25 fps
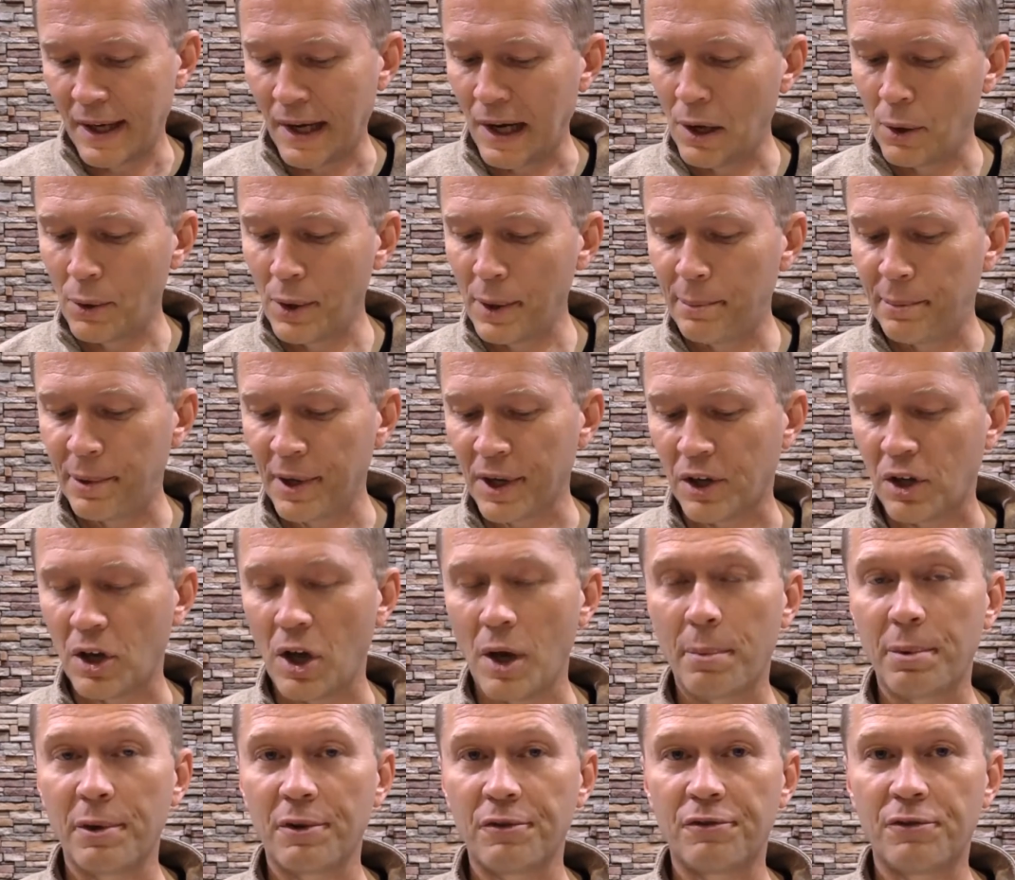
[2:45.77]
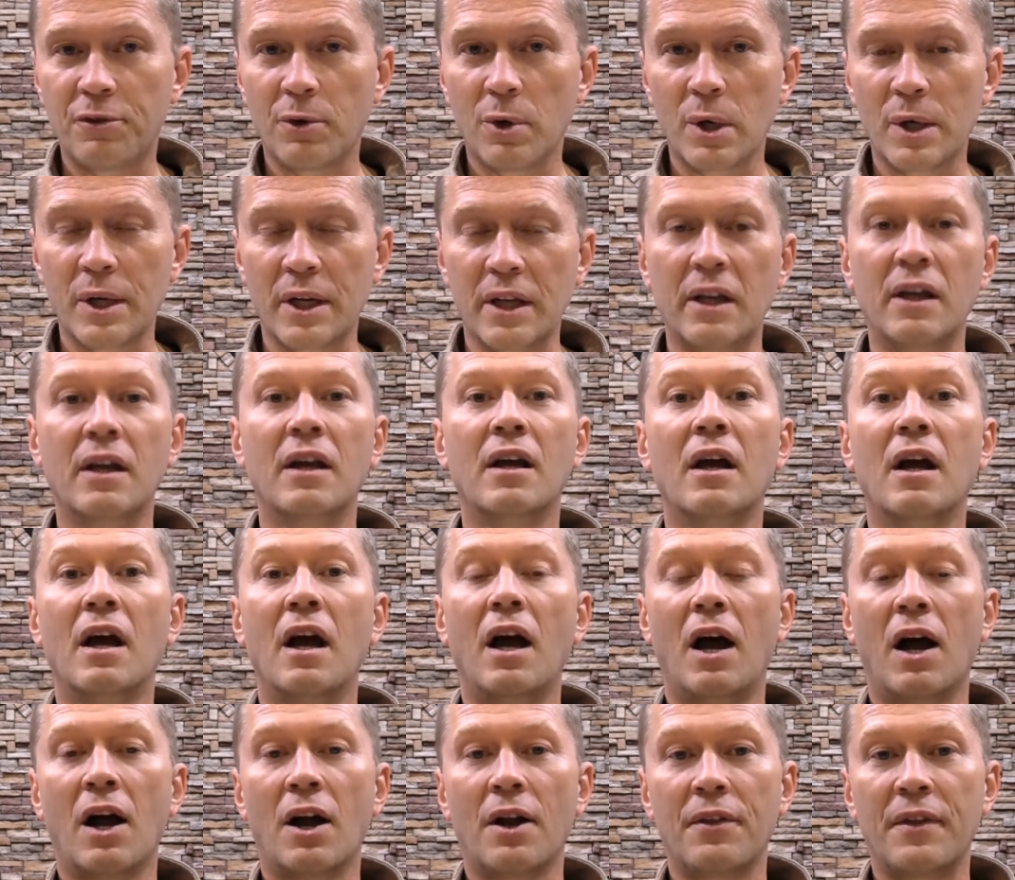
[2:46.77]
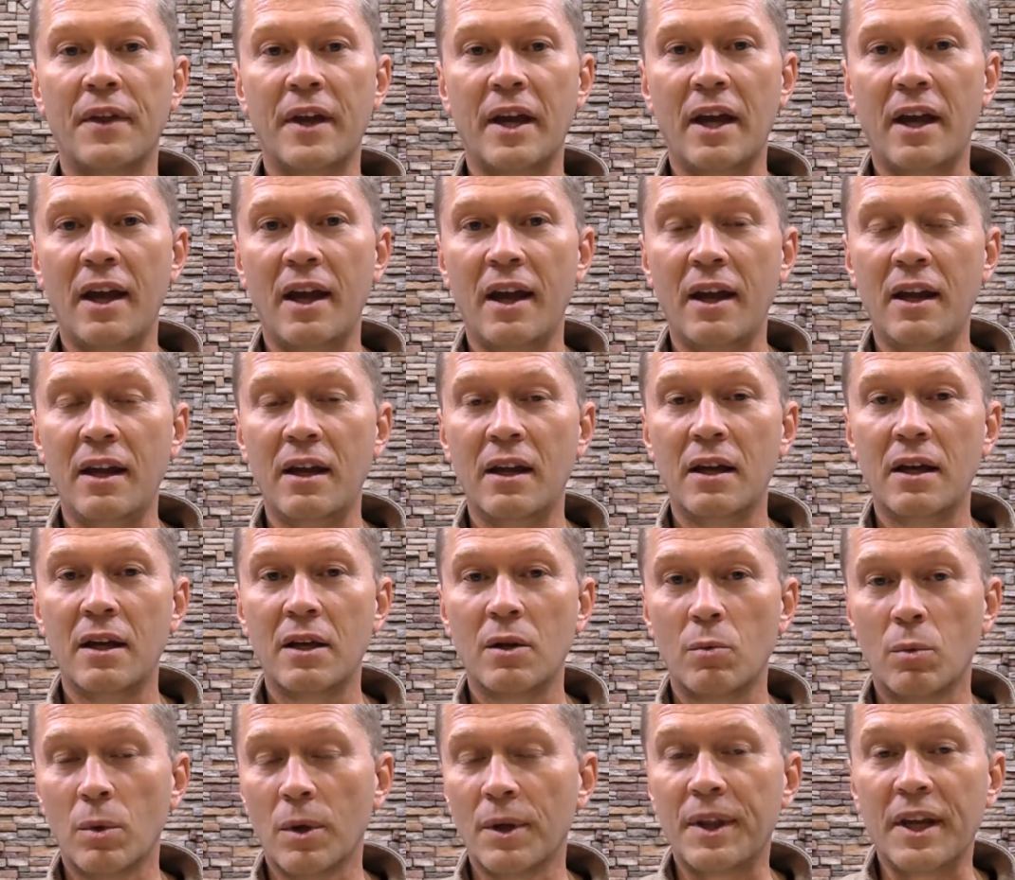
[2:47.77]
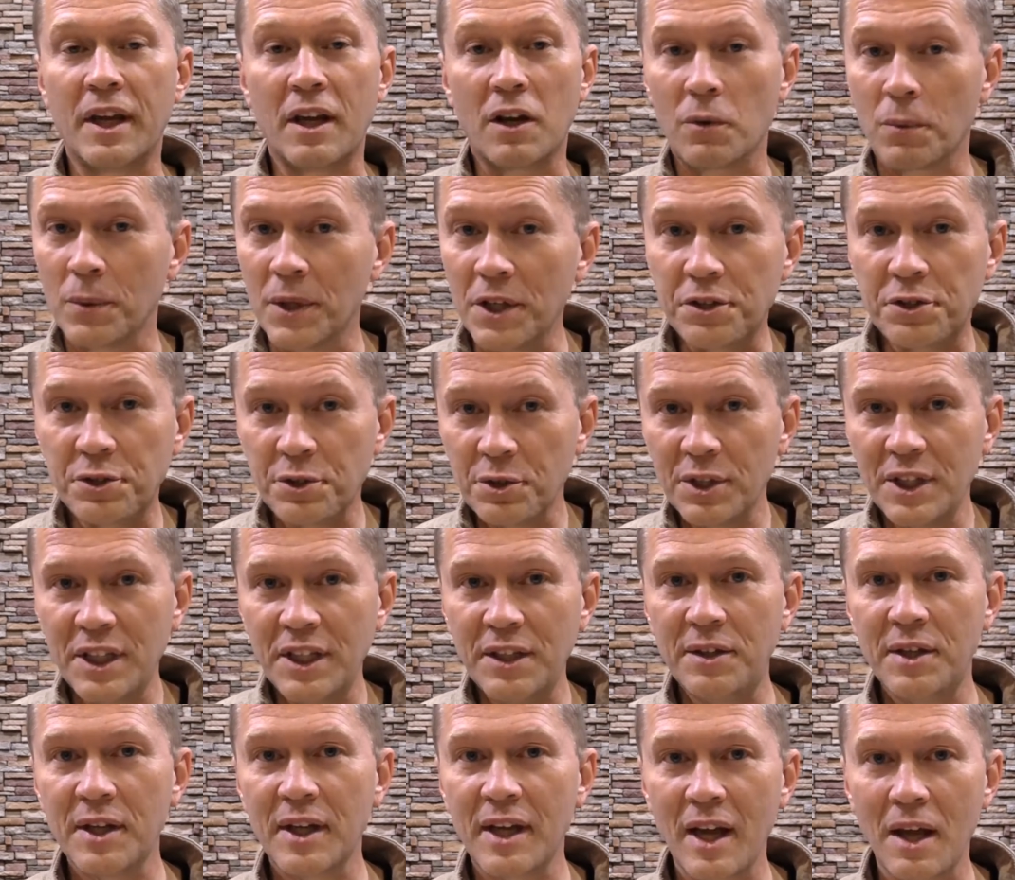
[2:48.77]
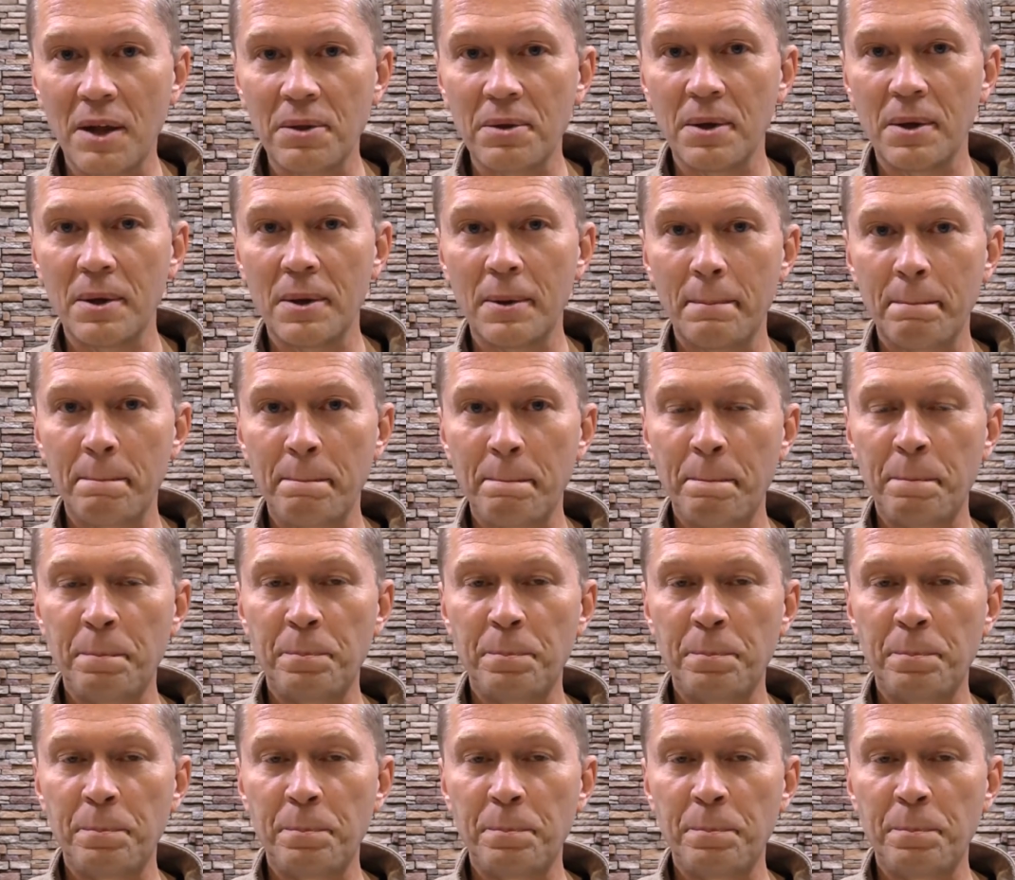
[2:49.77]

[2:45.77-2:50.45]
Now we pick up in 40. Were they originally together?